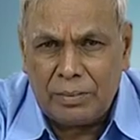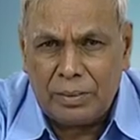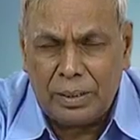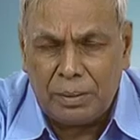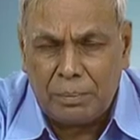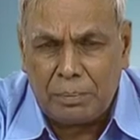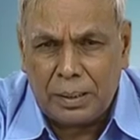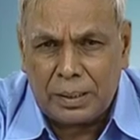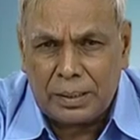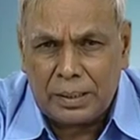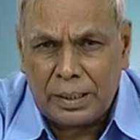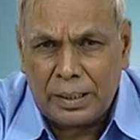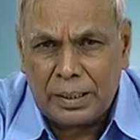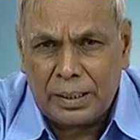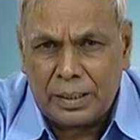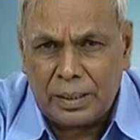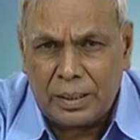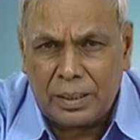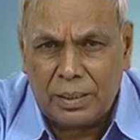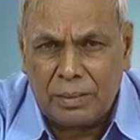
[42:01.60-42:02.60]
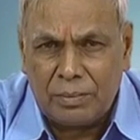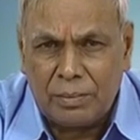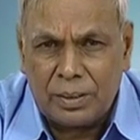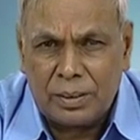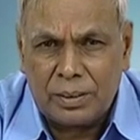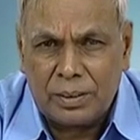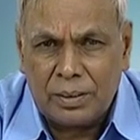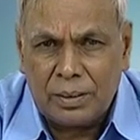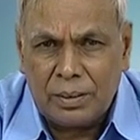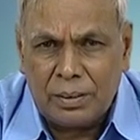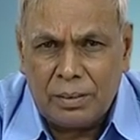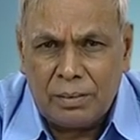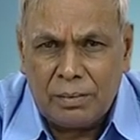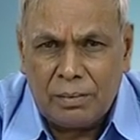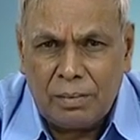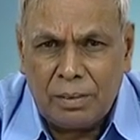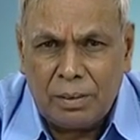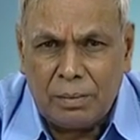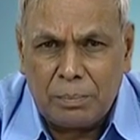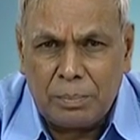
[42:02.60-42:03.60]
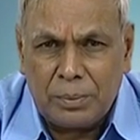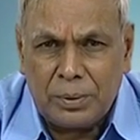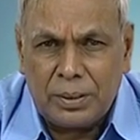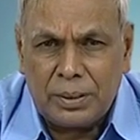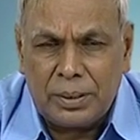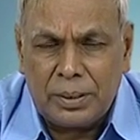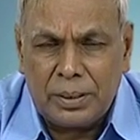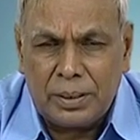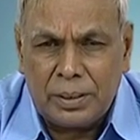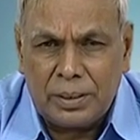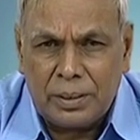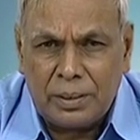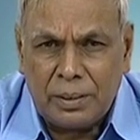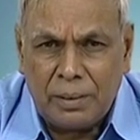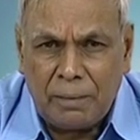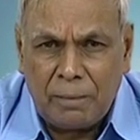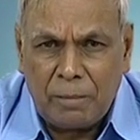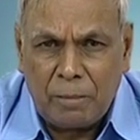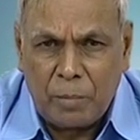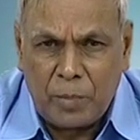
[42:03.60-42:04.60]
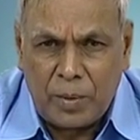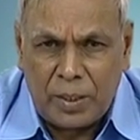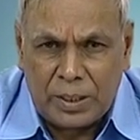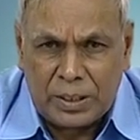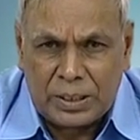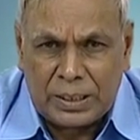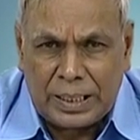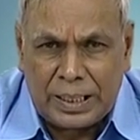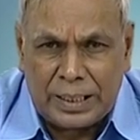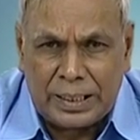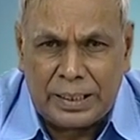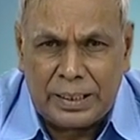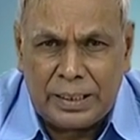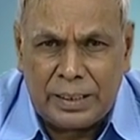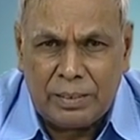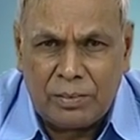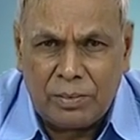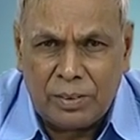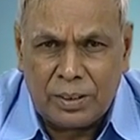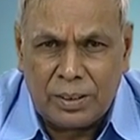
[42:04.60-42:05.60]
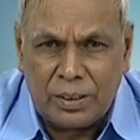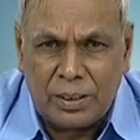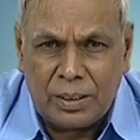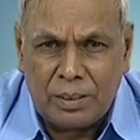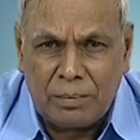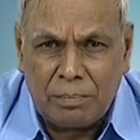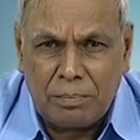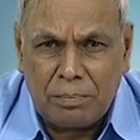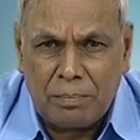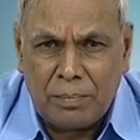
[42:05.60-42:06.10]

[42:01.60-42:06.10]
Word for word: when the Patalganga was operated started it was the